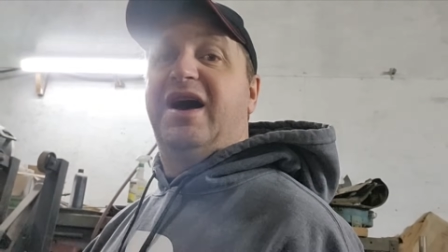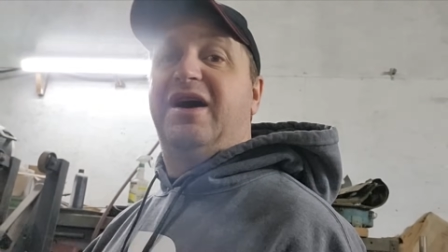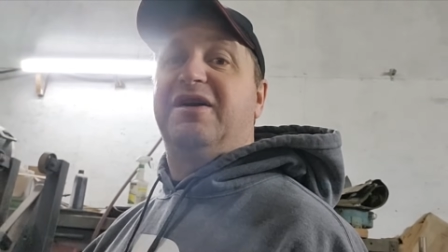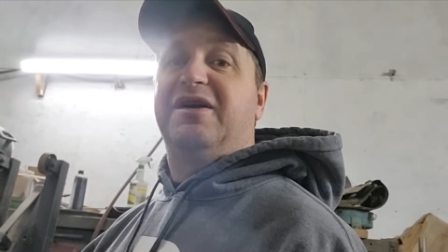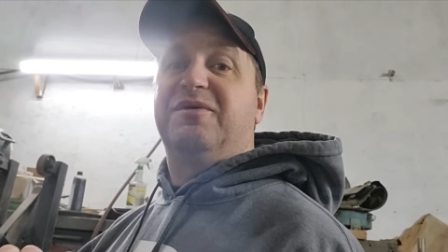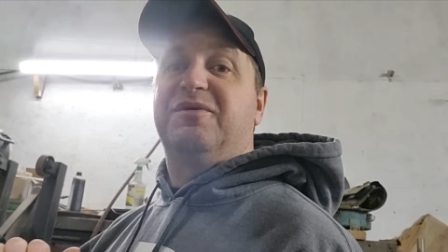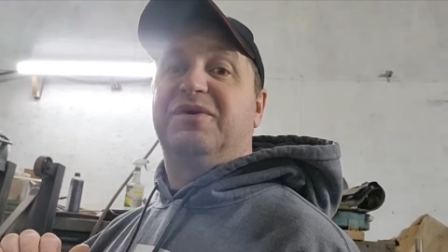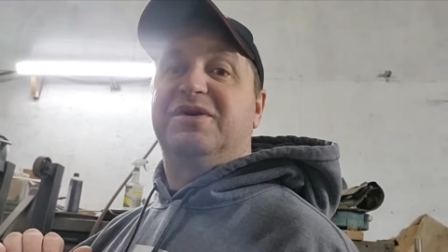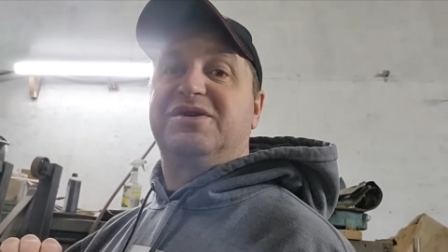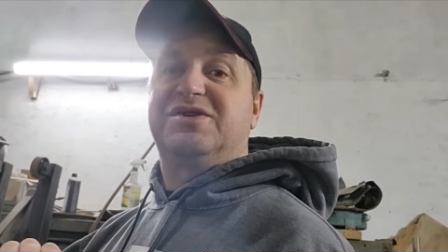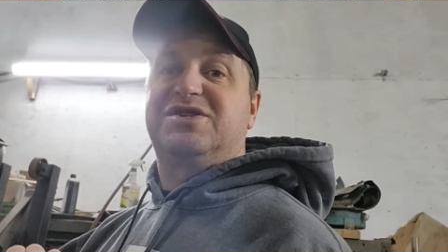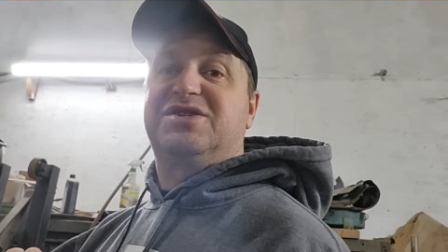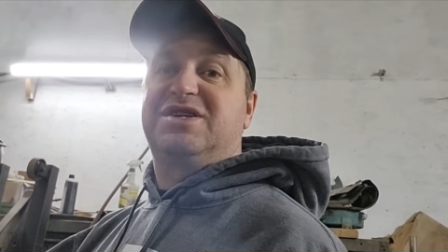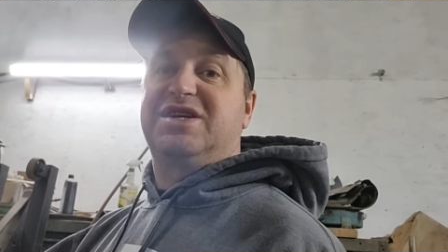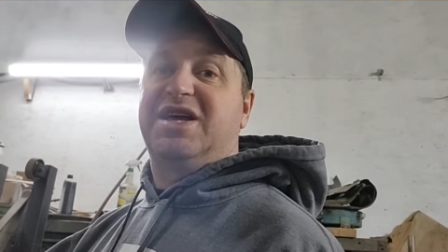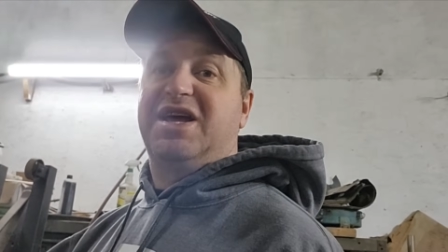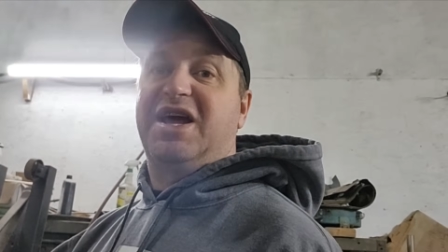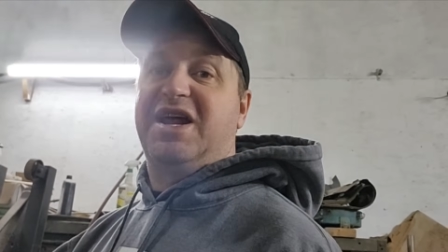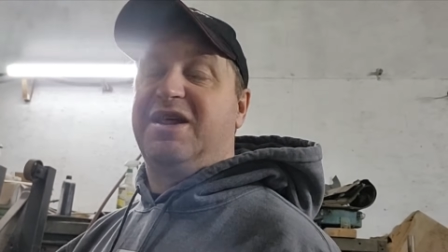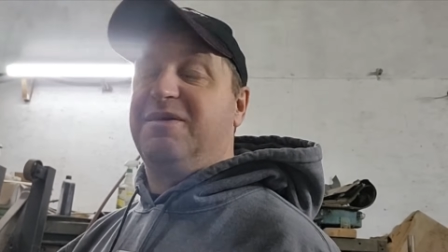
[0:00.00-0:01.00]
I don't even want to
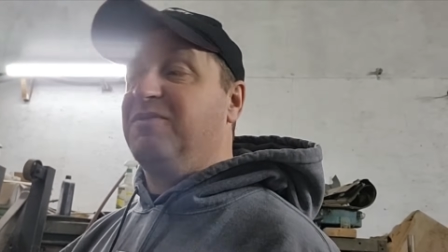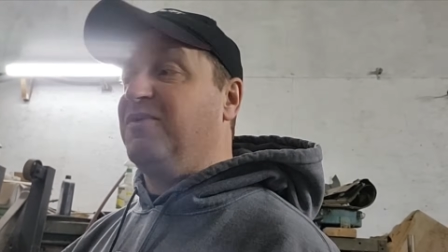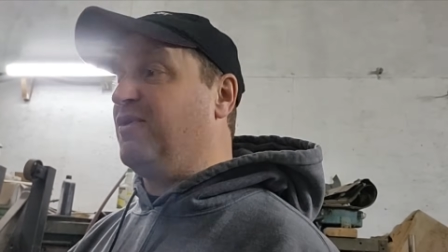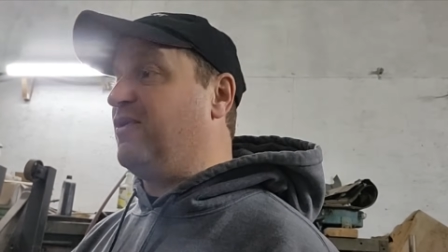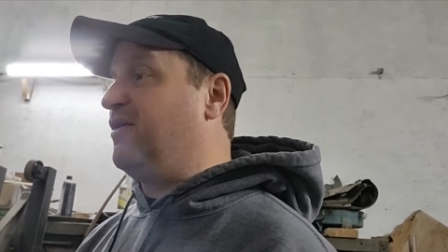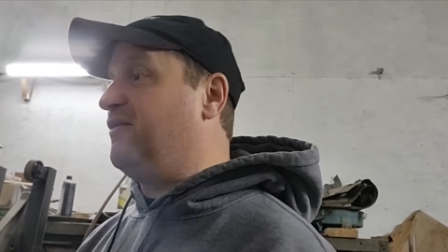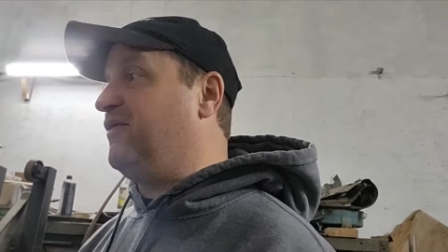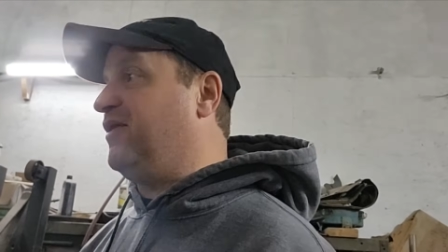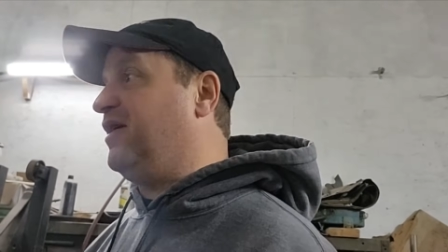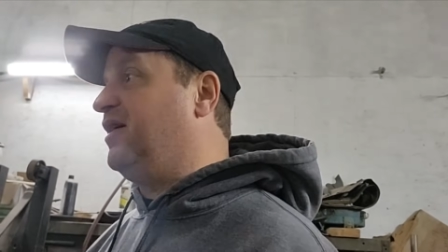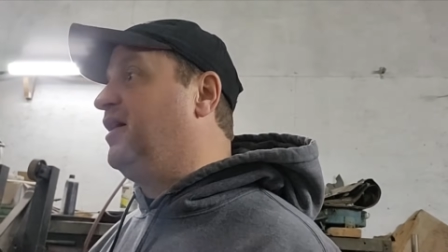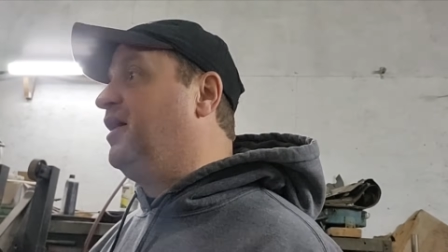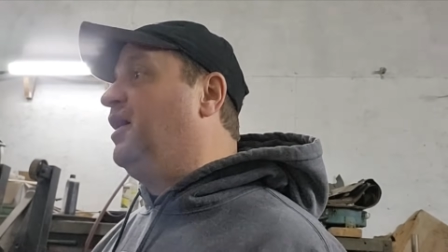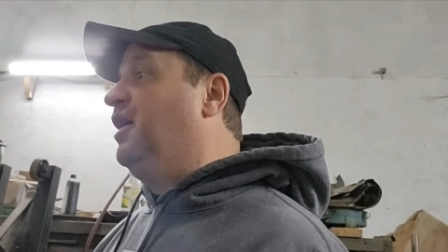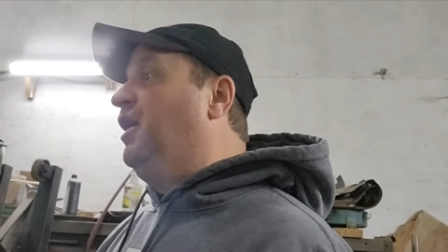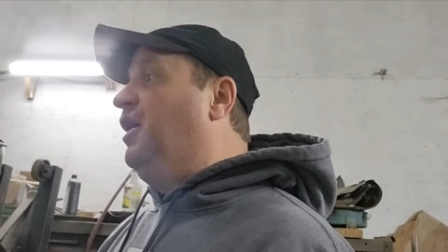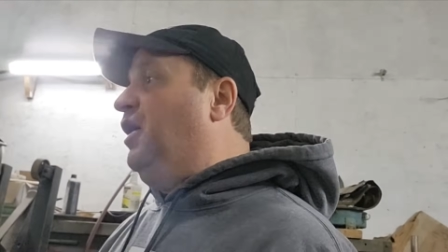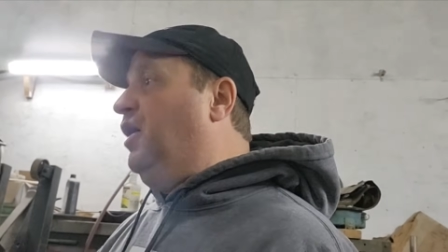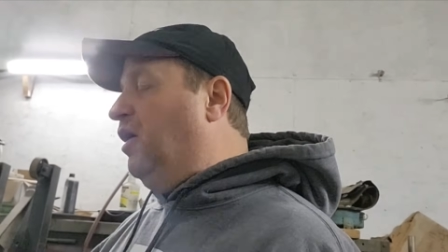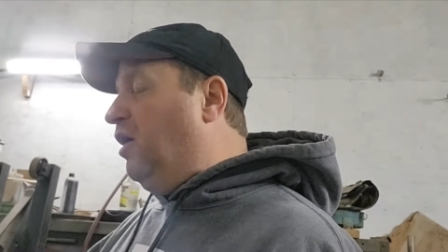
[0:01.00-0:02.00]
see any more of it.
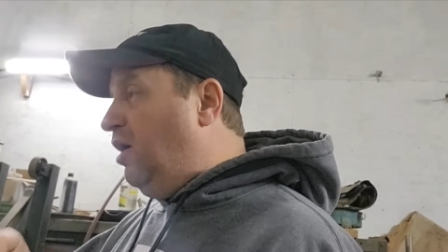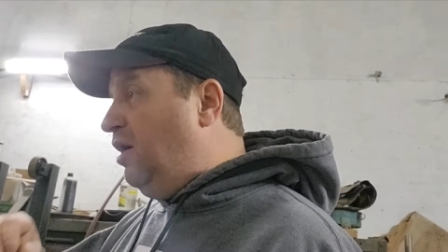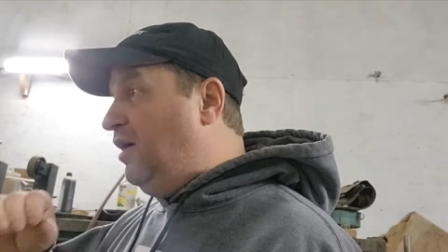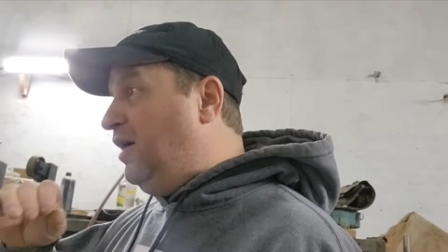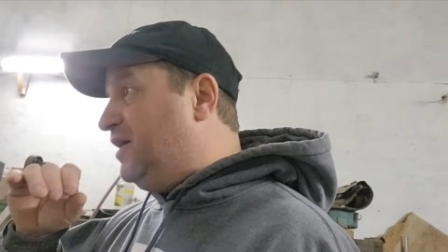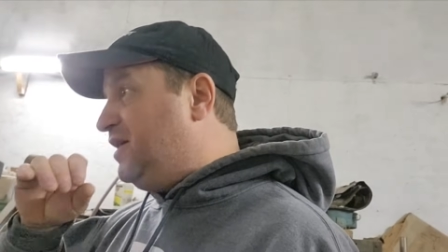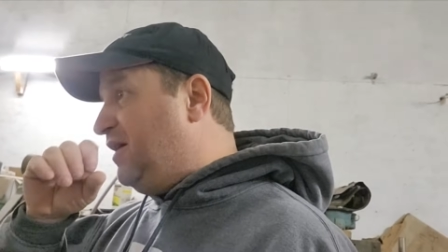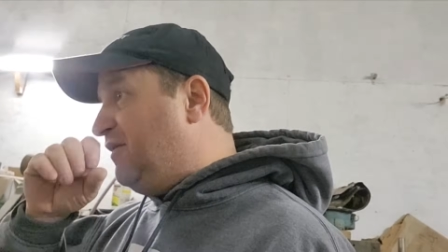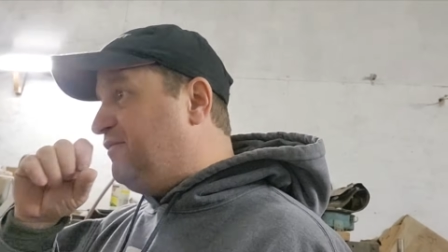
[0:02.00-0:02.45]
I